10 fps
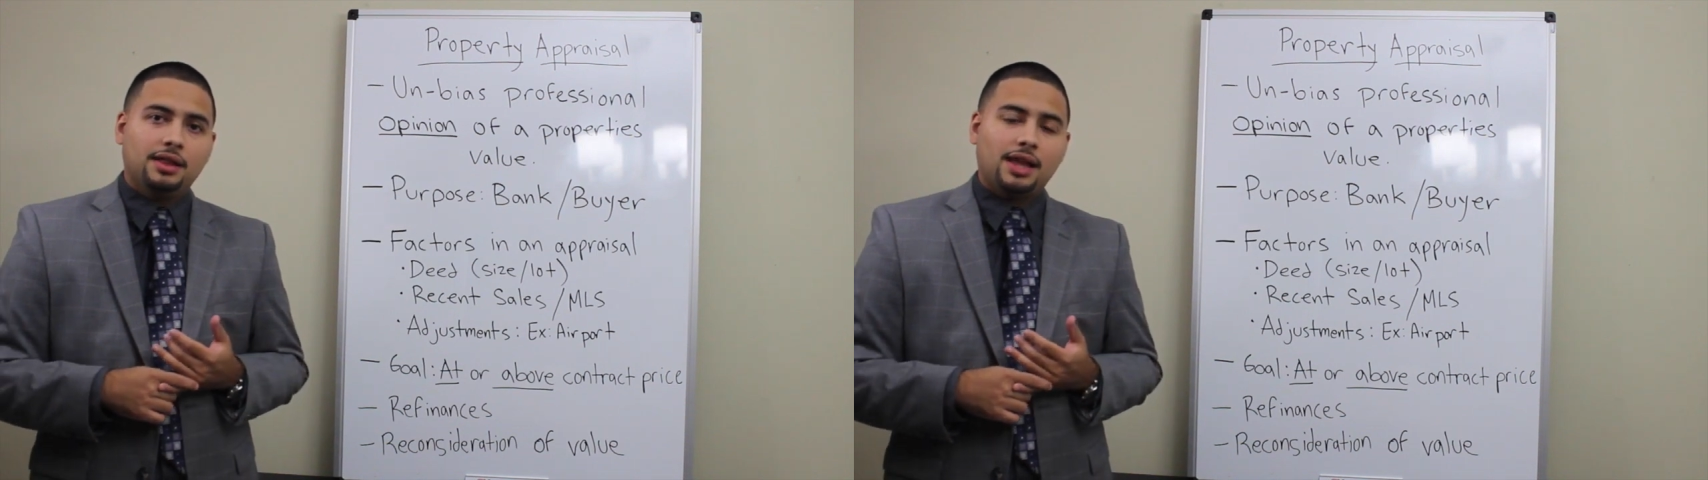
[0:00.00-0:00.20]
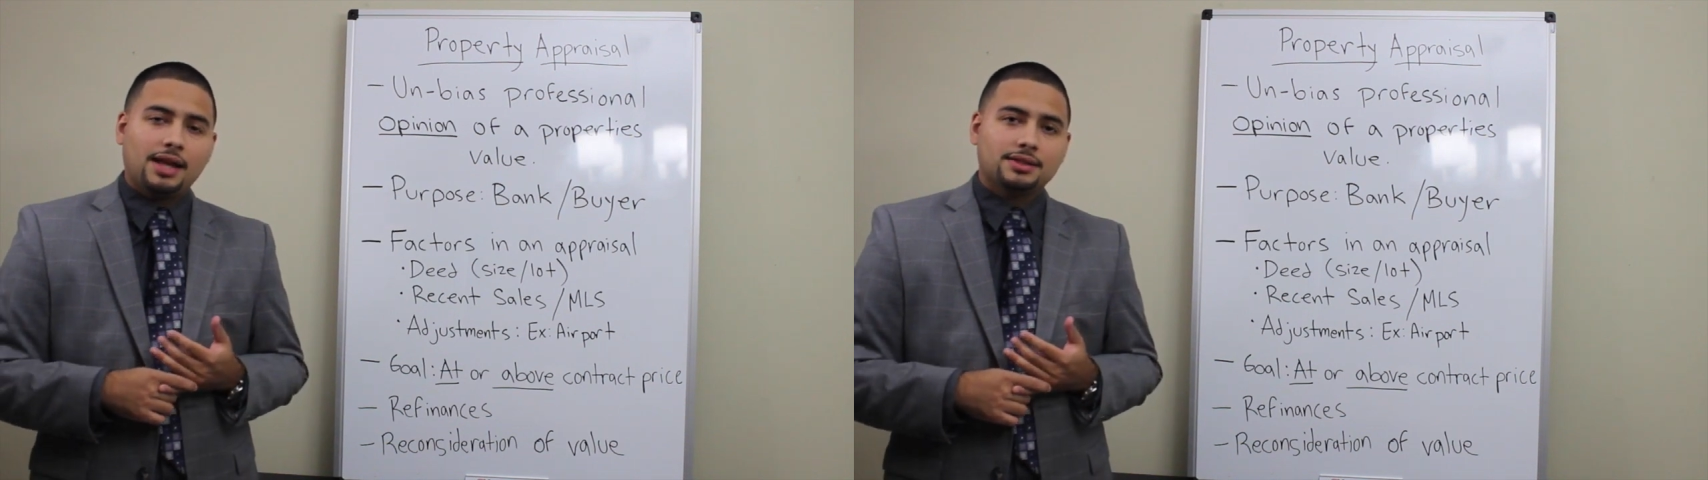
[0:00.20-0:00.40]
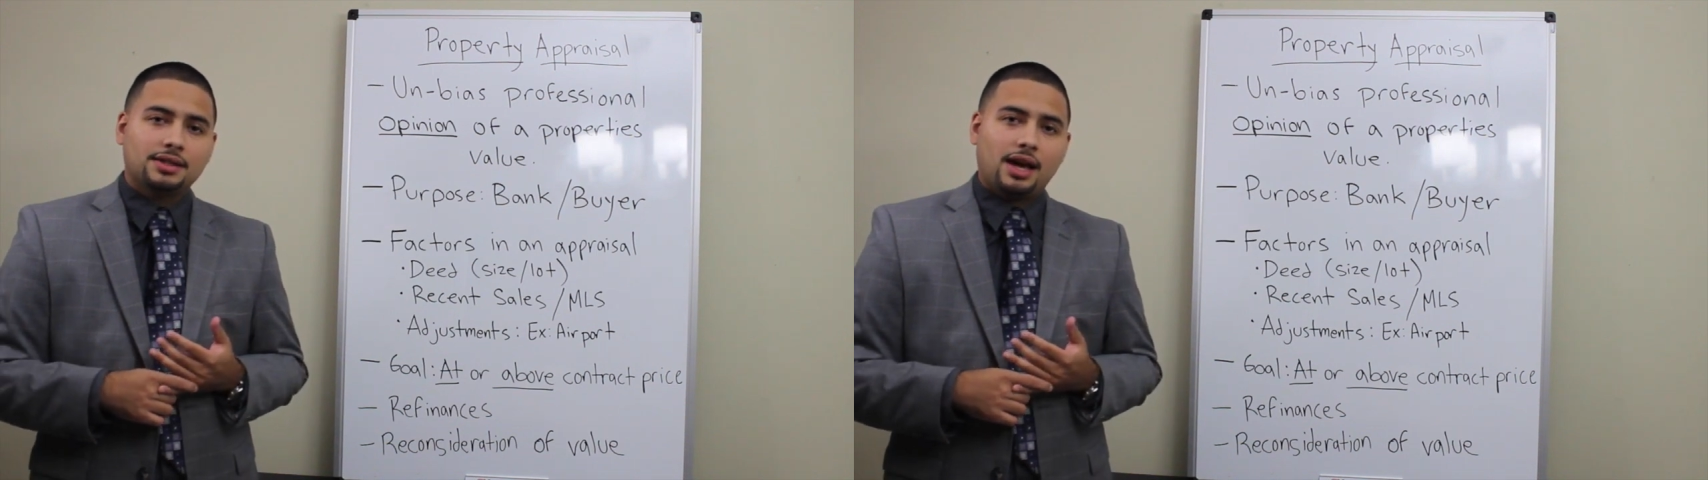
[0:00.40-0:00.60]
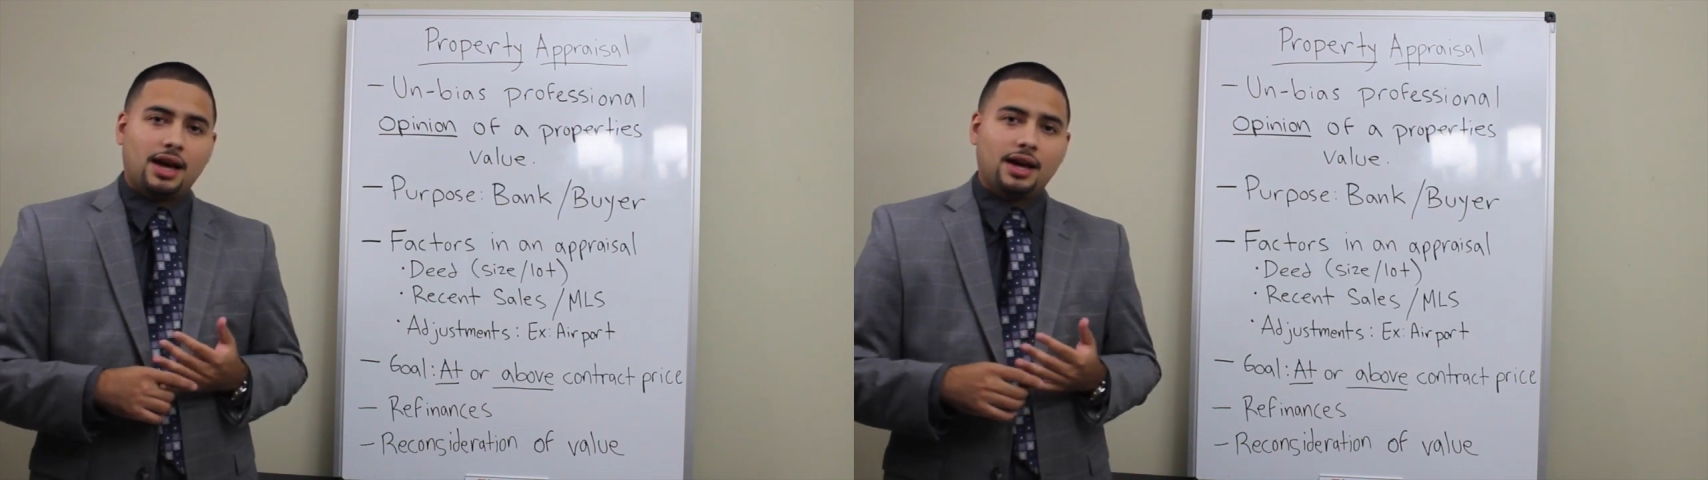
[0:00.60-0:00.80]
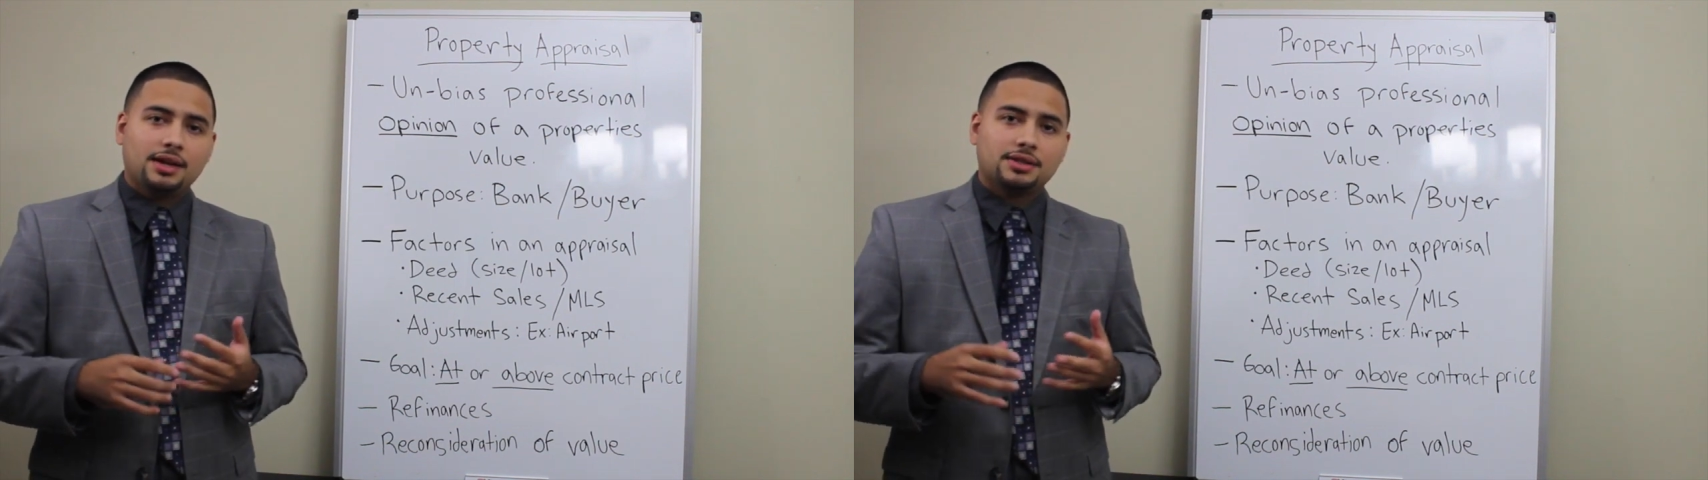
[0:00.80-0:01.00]
the lot
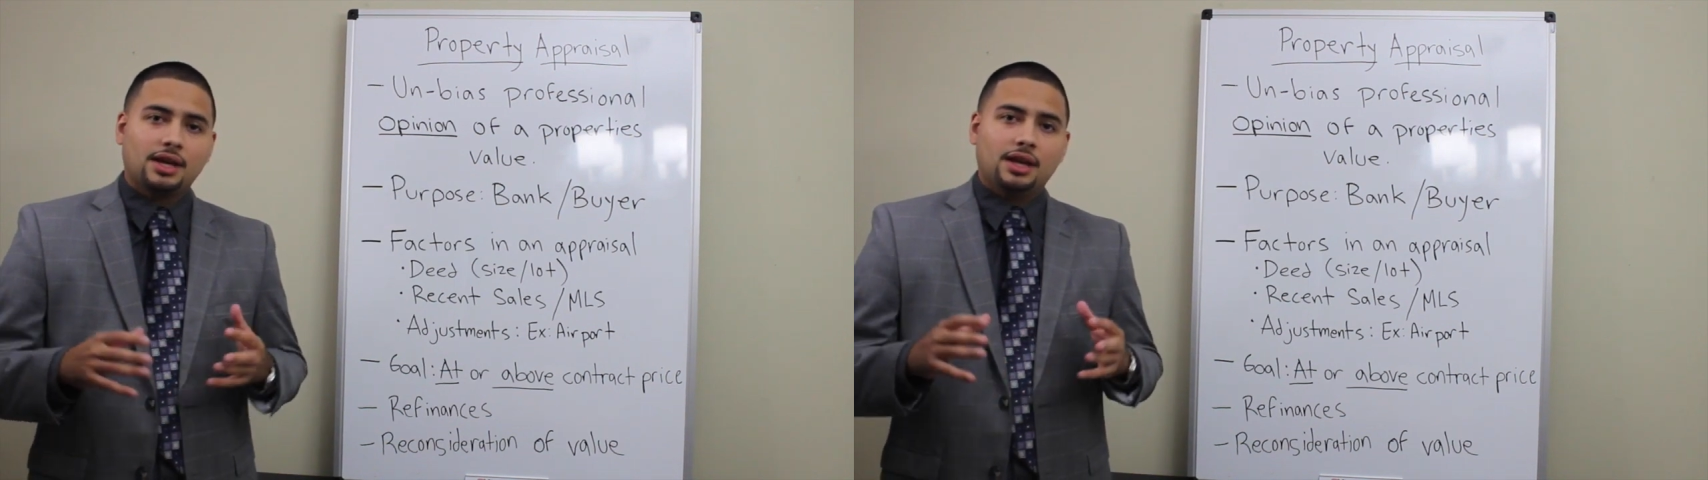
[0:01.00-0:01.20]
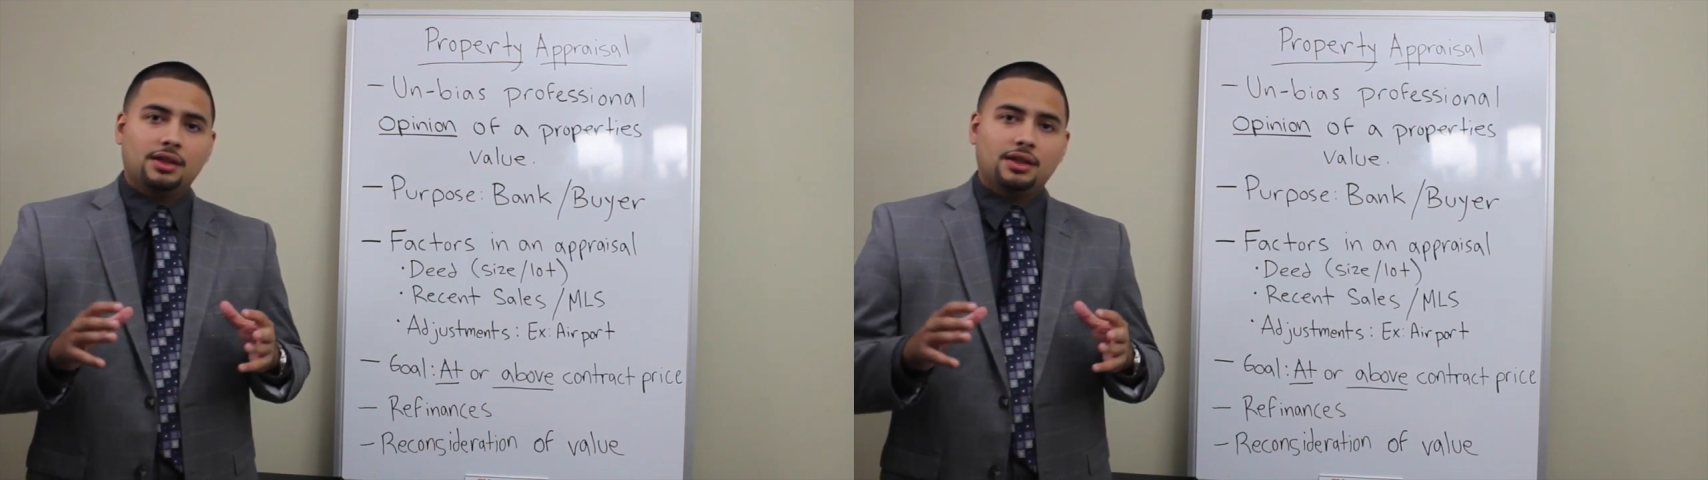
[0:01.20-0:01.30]
size,